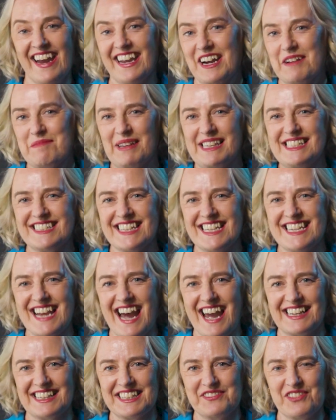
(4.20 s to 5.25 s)
I'm Lisa
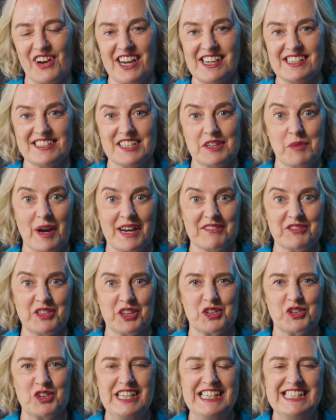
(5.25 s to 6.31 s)
Yardley-Vaiese, one of the
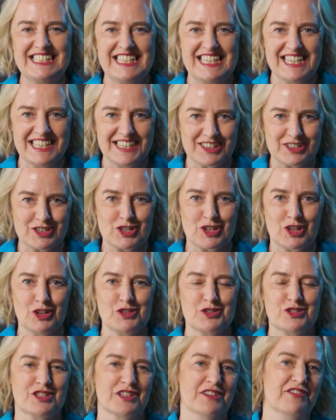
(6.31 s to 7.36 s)
Grenadier
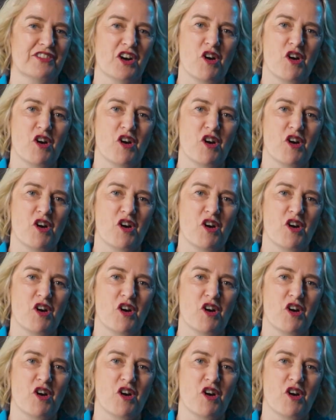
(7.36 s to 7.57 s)
exclusive